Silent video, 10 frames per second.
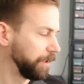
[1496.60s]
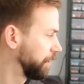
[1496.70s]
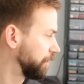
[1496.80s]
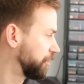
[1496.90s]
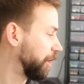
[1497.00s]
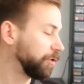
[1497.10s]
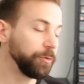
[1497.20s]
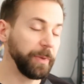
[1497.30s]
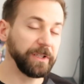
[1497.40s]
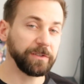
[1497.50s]
The charcoal
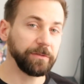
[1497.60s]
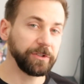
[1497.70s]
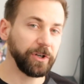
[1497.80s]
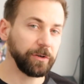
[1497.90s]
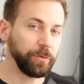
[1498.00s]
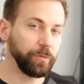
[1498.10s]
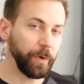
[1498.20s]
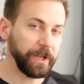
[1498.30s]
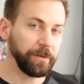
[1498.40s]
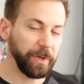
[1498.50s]
pencil, the charcoal
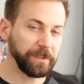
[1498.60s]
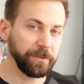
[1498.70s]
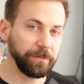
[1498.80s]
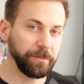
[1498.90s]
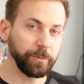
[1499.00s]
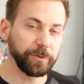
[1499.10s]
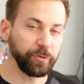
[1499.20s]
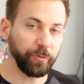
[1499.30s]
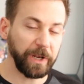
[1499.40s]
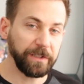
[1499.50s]
white pencil was
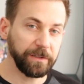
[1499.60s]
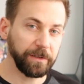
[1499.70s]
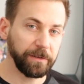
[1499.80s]
great.